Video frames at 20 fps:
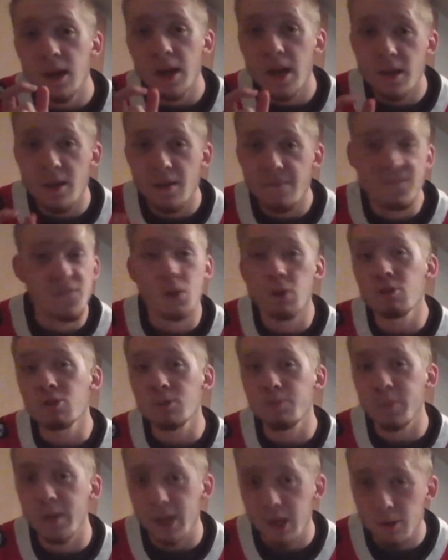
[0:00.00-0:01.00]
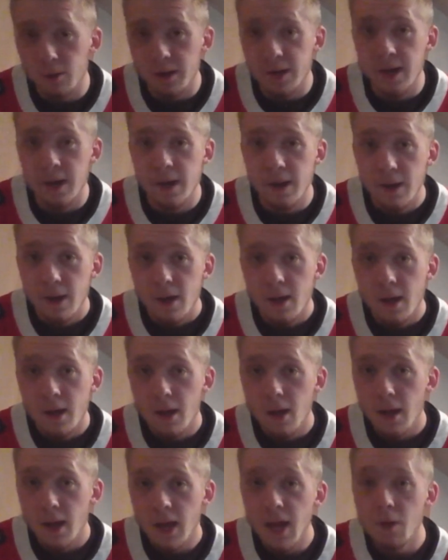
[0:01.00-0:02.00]
in the first period,
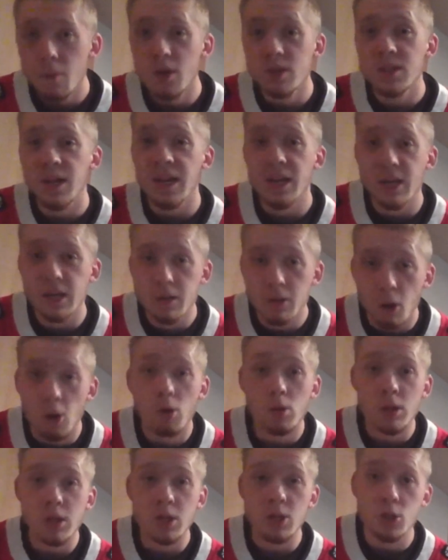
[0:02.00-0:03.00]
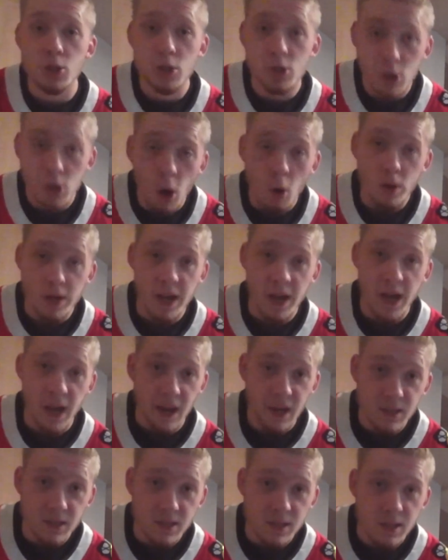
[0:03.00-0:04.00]
it was a goalie
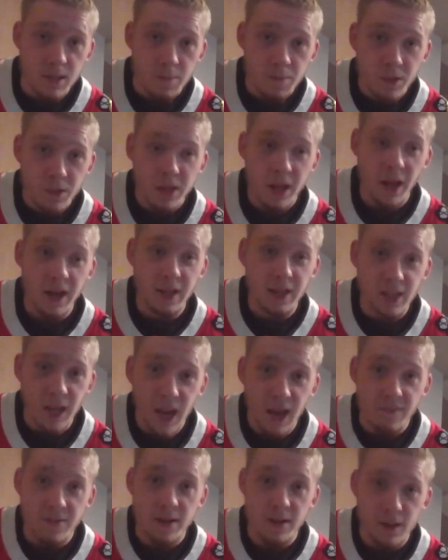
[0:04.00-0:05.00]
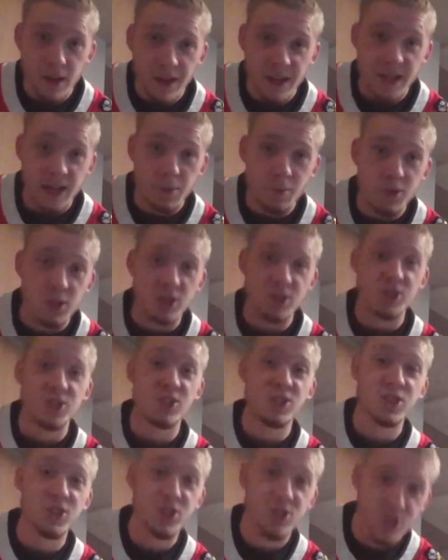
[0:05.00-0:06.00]
showcase. And Kevin Lankinen was a
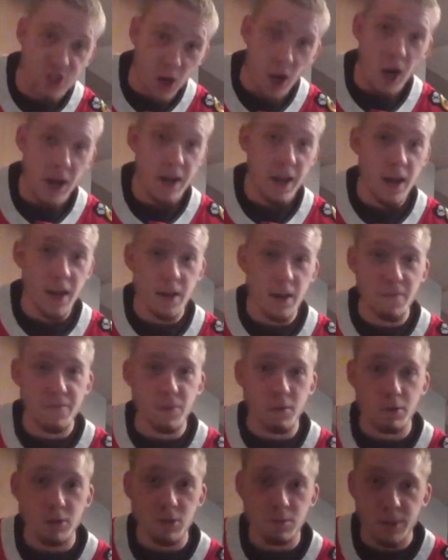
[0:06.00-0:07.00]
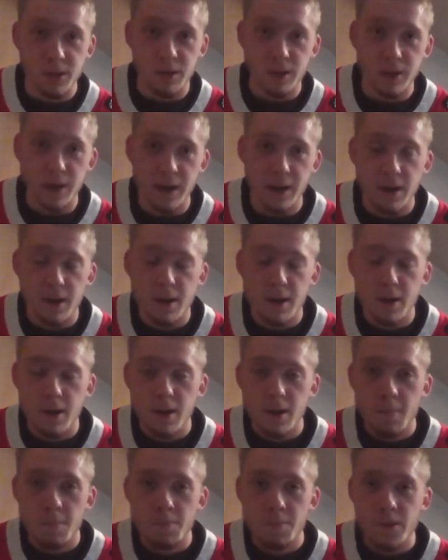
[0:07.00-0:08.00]
stud in the first period.
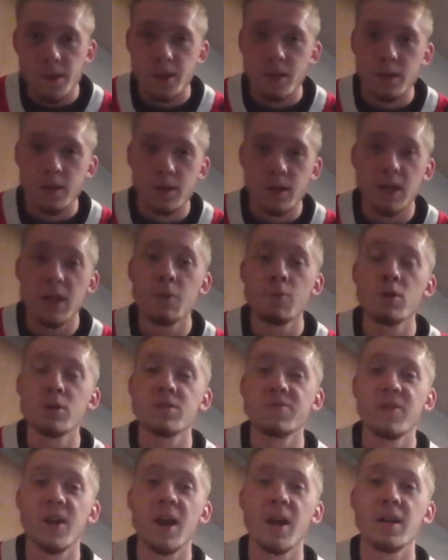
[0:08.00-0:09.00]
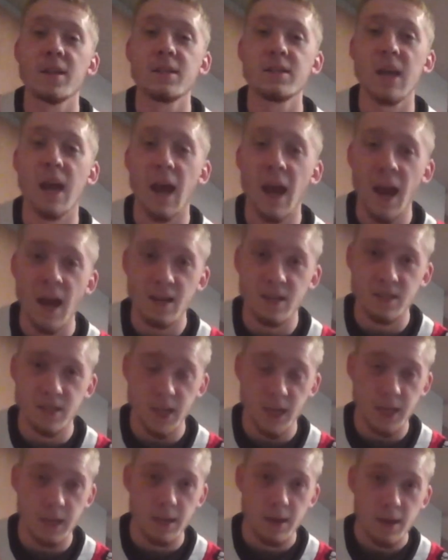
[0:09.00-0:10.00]
He was fantastic.